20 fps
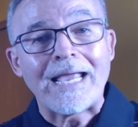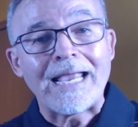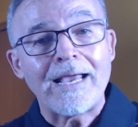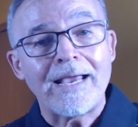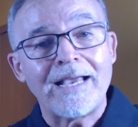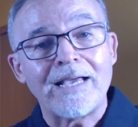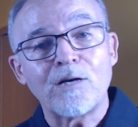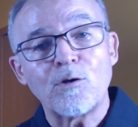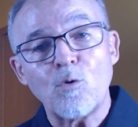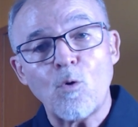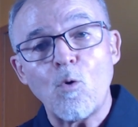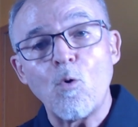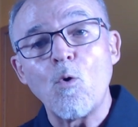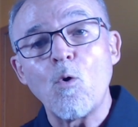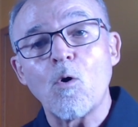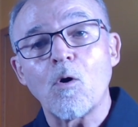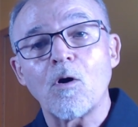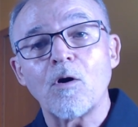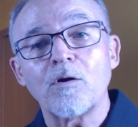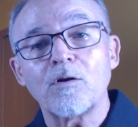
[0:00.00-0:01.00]
and
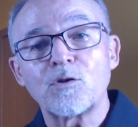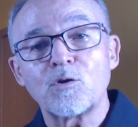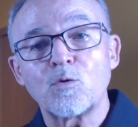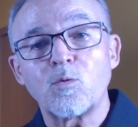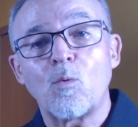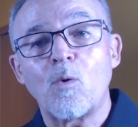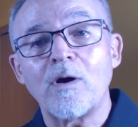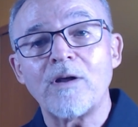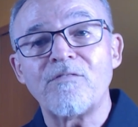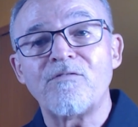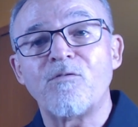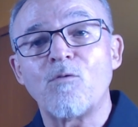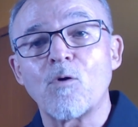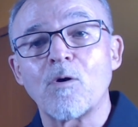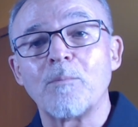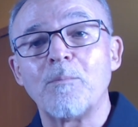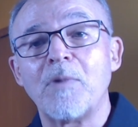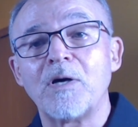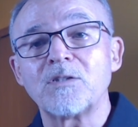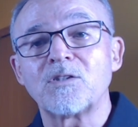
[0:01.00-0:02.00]
or
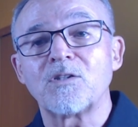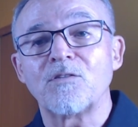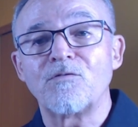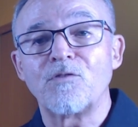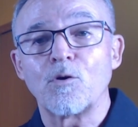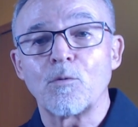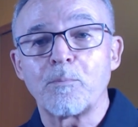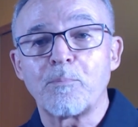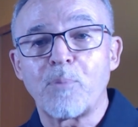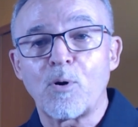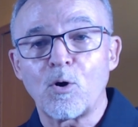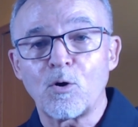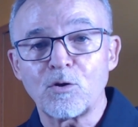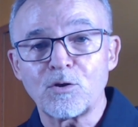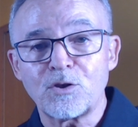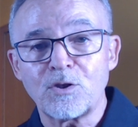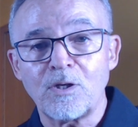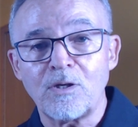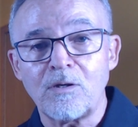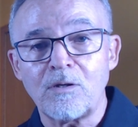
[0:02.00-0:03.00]
24 months of your
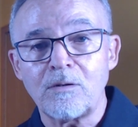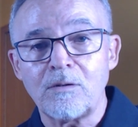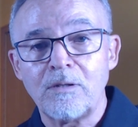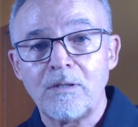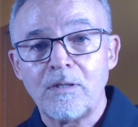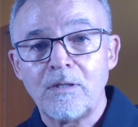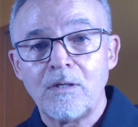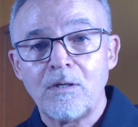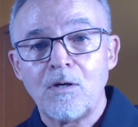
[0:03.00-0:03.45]
personal